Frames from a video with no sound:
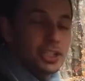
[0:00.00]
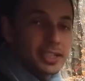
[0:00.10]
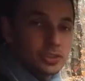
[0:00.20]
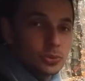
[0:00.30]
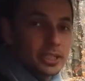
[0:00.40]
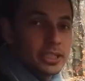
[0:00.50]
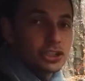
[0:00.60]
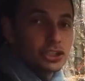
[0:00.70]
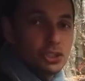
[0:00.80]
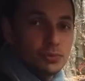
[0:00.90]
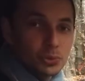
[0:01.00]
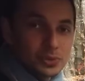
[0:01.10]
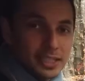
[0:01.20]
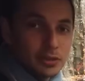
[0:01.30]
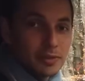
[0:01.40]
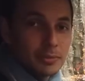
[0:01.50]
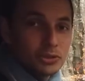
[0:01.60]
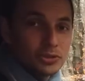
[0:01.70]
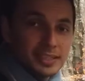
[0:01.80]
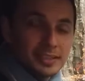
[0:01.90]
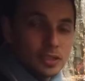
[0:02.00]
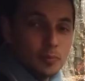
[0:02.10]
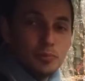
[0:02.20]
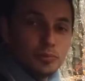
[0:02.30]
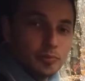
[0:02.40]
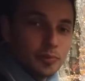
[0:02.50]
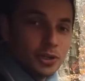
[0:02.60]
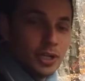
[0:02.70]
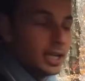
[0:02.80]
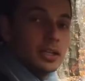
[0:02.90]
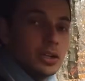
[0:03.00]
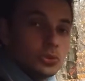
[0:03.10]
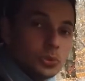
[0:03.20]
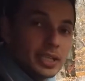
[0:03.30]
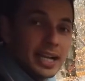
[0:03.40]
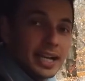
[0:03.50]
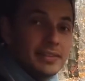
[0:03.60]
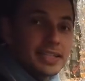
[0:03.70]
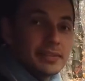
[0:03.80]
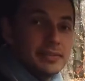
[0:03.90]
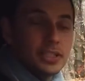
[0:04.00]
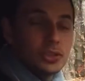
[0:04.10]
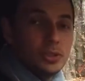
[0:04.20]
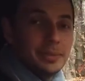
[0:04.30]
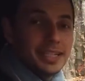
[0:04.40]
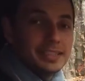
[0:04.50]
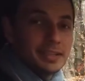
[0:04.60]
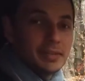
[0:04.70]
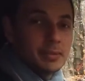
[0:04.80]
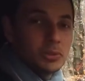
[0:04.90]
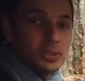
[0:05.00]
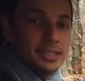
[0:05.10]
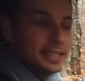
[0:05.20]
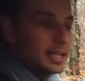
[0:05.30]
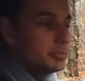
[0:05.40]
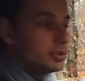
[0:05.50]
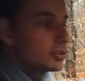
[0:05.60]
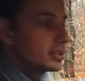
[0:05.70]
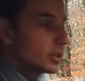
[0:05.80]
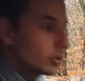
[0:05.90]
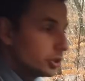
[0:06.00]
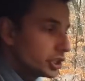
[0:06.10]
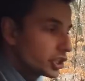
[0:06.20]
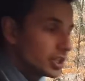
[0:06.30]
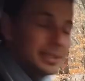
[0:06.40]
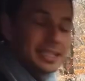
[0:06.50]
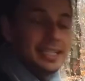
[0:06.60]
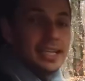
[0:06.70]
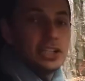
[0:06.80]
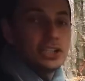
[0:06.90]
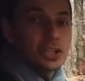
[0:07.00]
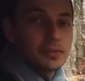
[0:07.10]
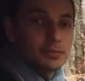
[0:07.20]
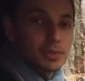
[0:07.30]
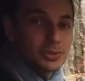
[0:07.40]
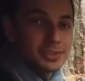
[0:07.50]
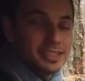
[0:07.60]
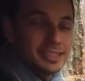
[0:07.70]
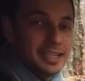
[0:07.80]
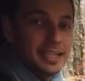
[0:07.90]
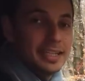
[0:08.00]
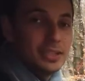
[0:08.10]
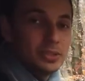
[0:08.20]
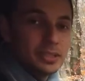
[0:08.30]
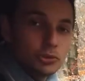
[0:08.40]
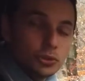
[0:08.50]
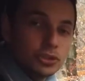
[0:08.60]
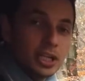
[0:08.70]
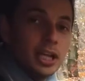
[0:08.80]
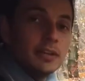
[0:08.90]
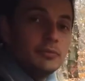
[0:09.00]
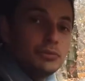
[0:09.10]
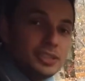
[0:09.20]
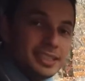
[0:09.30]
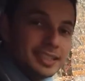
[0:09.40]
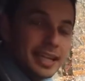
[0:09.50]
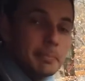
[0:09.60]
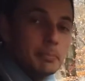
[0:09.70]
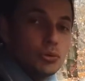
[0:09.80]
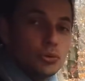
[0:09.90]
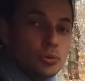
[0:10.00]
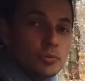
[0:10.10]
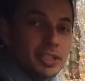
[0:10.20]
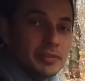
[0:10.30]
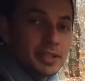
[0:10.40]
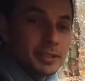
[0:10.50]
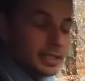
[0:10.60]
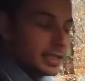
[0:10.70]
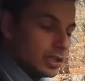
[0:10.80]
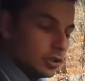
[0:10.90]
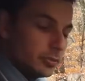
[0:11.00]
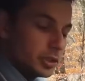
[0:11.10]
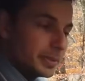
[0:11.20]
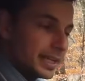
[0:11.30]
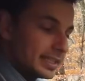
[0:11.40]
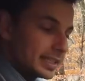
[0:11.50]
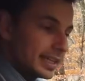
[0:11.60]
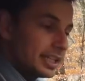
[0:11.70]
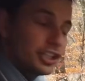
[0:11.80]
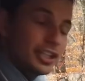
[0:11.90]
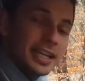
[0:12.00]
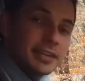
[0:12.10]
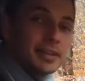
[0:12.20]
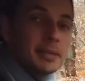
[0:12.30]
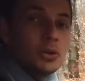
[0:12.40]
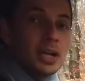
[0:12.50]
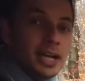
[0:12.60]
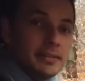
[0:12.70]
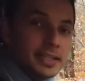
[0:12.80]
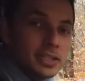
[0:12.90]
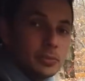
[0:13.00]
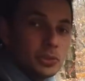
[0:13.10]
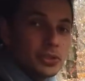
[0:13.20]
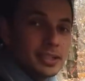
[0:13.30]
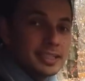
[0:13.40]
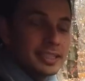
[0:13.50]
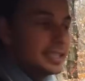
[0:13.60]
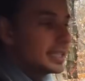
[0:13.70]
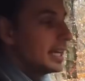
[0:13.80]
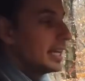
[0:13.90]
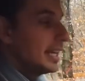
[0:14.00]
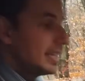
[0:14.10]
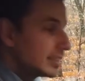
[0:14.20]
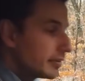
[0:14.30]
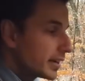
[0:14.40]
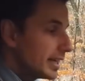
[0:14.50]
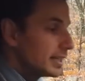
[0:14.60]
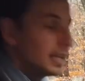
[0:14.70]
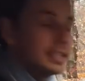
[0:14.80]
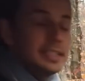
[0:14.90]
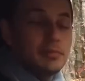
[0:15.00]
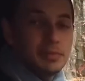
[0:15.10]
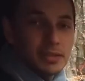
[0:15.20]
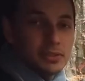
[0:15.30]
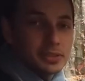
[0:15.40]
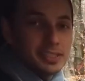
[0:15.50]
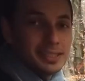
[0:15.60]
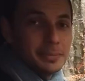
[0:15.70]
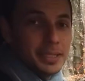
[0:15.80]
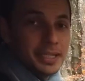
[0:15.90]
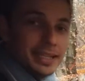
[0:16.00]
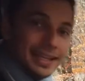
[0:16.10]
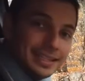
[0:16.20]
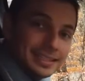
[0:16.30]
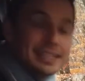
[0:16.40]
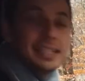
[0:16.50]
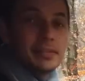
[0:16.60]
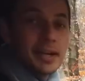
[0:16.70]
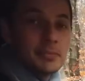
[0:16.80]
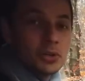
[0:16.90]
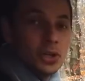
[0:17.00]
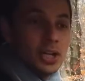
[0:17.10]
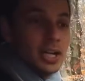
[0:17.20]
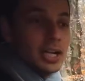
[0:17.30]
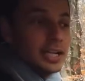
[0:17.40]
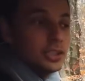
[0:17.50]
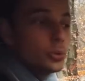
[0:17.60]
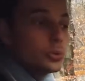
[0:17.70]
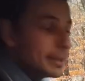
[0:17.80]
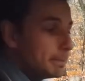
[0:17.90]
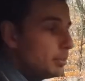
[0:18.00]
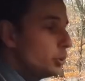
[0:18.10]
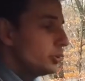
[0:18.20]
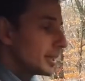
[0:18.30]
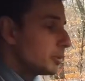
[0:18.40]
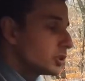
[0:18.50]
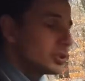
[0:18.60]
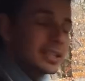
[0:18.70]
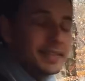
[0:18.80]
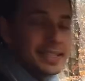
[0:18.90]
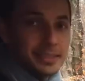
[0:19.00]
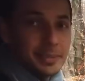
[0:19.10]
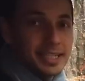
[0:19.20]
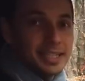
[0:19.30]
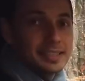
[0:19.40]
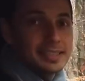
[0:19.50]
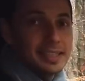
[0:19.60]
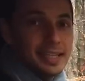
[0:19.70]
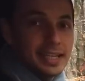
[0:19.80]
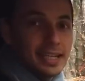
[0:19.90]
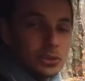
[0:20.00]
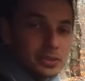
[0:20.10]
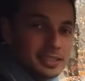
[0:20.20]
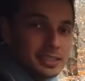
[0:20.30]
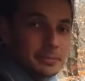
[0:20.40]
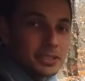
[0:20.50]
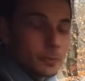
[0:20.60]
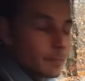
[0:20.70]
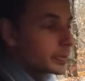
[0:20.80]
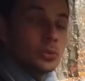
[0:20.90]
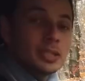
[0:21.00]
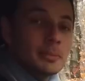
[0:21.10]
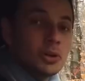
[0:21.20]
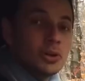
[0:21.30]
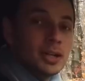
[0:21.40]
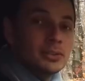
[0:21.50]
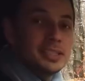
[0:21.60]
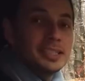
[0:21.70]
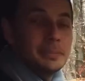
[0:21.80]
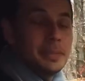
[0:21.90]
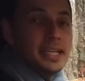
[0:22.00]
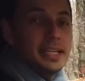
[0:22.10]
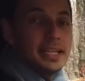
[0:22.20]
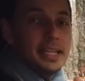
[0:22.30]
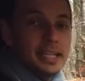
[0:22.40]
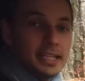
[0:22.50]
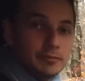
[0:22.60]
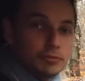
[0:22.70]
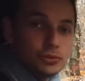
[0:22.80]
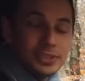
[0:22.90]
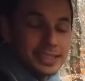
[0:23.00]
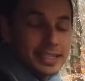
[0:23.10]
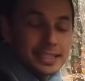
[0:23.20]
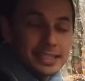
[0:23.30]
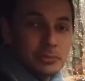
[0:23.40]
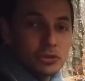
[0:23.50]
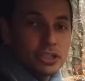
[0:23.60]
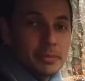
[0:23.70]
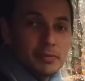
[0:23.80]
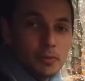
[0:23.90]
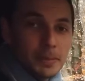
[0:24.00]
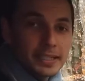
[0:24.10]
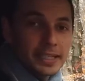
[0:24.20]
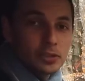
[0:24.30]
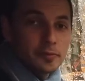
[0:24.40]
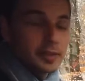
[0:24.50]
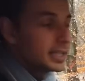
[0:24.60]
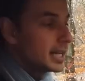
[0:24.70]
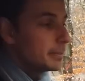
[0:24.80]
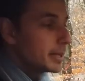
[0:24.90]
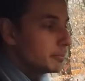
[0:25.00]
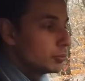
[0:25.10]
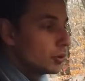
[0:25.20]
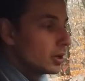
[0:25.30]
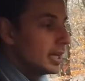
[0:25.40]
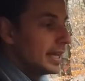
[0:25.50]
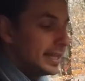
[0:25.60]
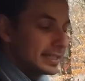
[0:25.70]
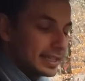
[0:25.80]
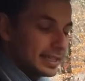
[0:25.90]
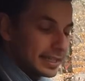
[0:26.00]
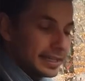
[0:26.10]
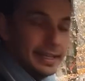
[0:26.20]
I highly recommend using it whenever possible. In any case, with a hybrid vehicle, it's really ideal since it recharges the battery every time you slow down. And secondly, you'll use the brakes much less. The brake mode really regenerates with the electric motor and it slows you down if you know how to anticipate. And what's really the most important thing with a hybrid is anticipation. You learn to anticipate. And there, you will hardly ever use your brake pads except to come to a stop.